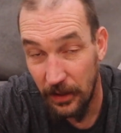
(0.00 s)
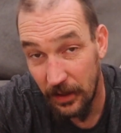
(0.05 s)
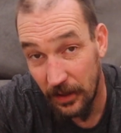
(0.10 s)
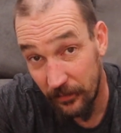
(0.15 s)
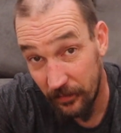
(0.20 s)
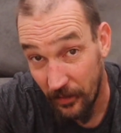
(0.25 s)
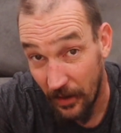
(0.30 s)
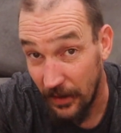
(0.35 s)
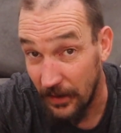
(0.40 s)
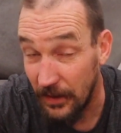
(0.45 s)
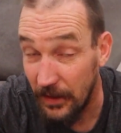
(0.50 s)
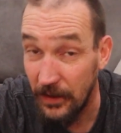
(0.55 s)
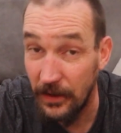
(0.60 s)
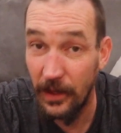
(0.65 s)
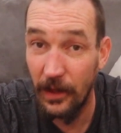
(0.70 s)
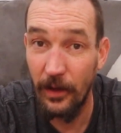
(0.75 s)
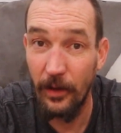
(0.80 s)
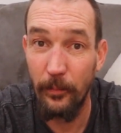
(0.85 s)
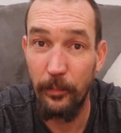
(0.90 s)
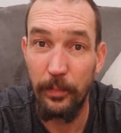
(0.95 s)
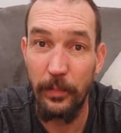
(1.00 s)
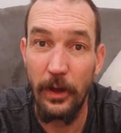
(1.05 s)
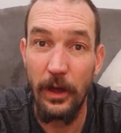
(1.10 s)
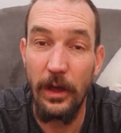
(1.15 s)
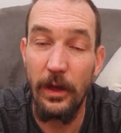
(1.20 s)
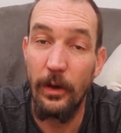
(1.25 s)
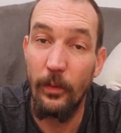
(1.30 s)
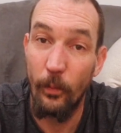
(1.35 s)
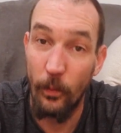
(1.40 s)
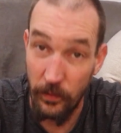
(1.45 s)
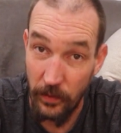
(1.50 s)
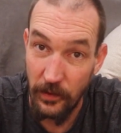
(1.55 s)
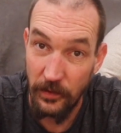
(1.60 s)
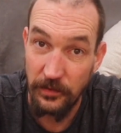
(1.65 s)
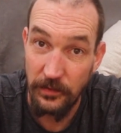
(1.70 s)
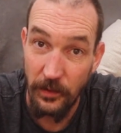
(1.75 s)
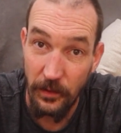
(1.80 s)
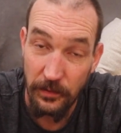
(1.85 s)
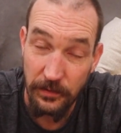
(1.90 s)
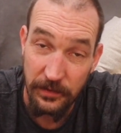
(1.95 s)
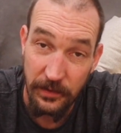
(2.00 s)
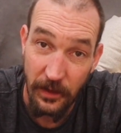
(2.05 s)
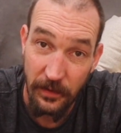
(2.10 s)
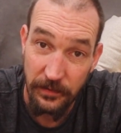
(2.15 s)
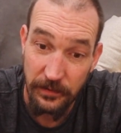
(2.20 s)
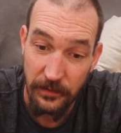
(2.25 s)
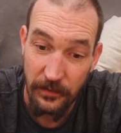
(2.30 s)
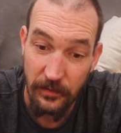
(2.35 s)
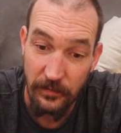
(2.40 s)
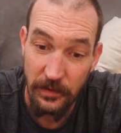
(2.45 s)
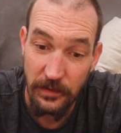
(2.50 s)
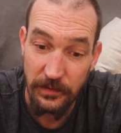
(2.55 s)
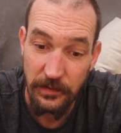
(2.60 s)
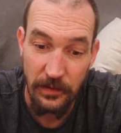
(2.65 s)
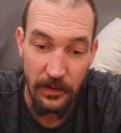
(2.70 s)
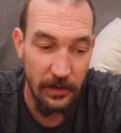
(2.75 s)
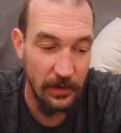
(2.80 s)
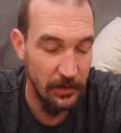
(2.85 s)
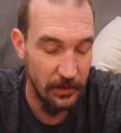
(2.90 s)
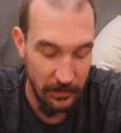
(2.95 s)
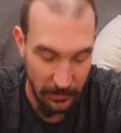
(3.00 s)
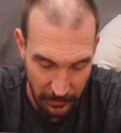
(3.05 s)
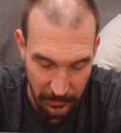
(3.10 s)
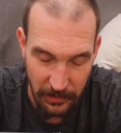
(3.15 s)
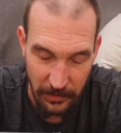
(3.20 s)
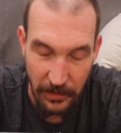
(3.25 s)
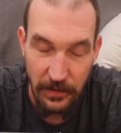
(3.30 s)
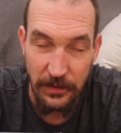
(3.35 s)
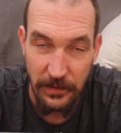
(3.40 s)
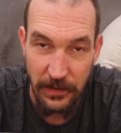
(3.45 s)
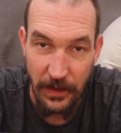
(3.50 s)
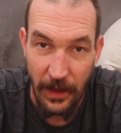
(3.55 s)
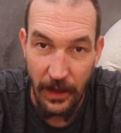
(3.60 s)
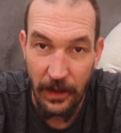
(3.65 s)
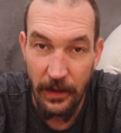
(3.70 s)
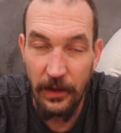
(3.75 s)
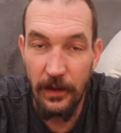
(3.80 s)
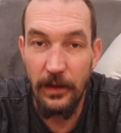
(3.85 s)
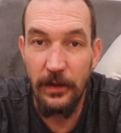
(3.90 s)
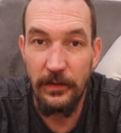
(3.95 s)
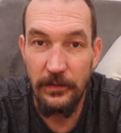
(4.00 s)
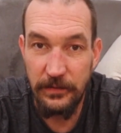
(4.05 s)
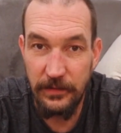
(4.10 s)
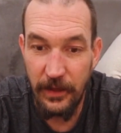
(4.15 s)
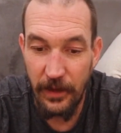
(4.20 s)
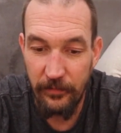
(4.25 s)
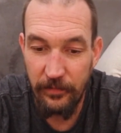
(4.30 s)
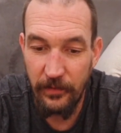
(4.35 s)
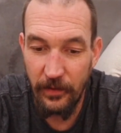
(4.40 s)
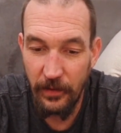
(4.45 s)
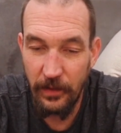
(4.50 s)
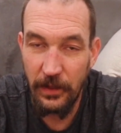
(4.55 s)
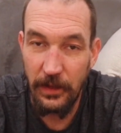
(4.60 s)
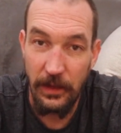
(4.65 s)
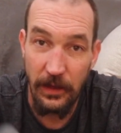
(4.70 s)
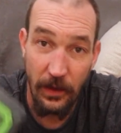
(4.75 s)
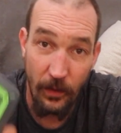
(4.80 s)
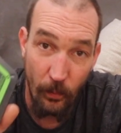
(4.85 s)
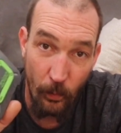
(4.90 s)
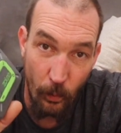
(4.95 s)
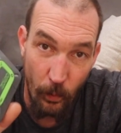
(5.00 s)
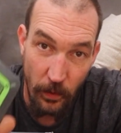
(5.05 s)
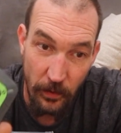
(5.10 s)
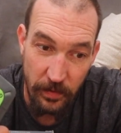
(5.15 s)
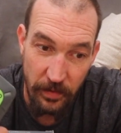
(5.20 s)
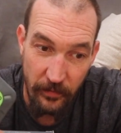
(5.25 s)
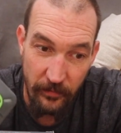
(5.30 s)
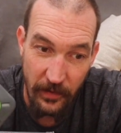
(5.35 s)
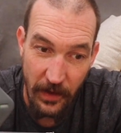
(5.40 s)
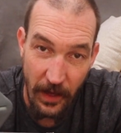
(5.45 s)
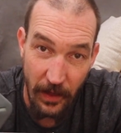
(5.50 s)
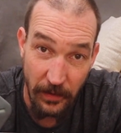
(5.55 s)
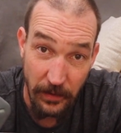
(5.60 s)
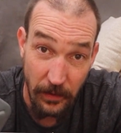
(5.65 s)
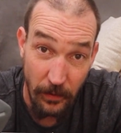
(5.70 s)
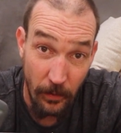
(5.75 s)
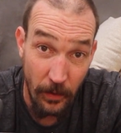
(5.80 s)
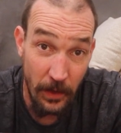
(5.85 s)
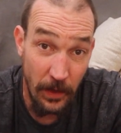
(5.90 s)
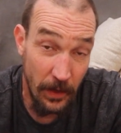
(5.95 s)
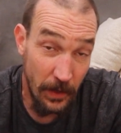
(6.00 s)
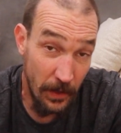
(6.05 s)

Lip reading: if I need help when there's no cell service, yeah, definitely worth the value.